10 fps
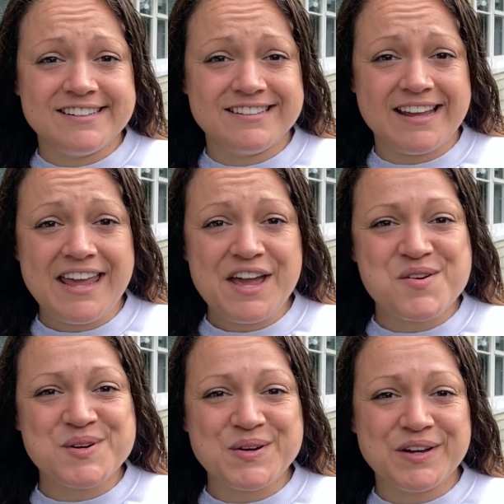Today
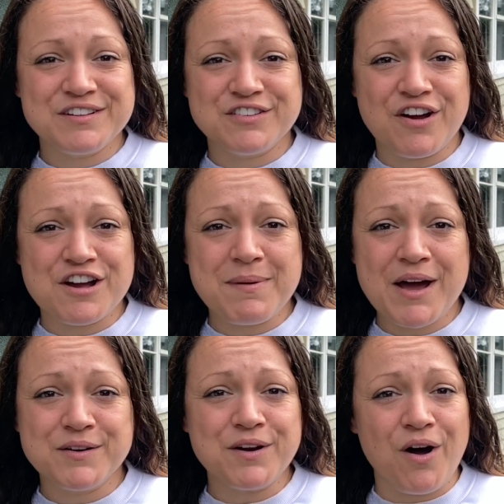we're going to talk
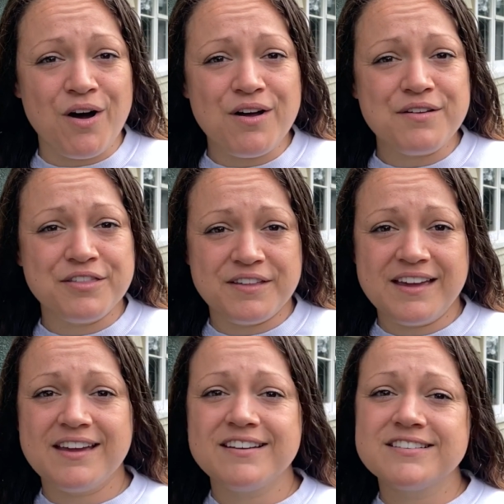about all
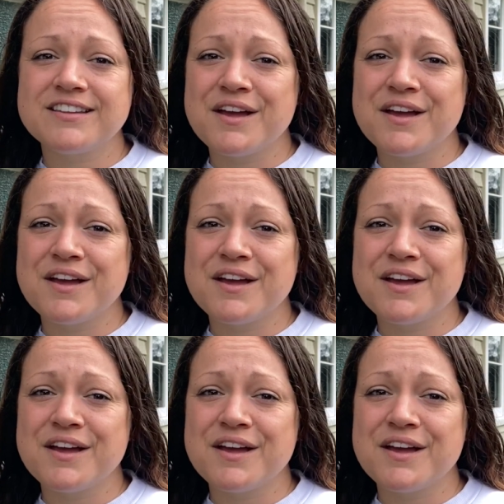things